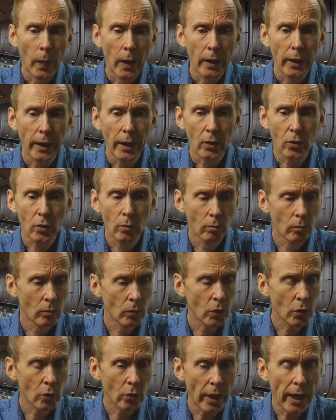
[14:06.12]
Now,
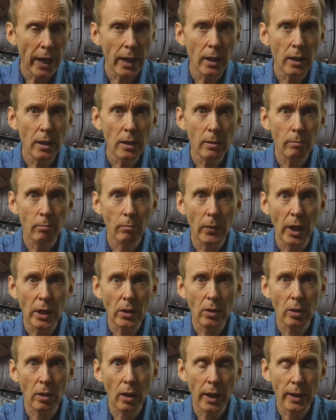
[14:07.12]
trading's
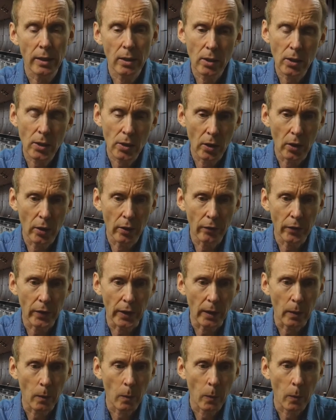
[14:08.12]
much like surfing.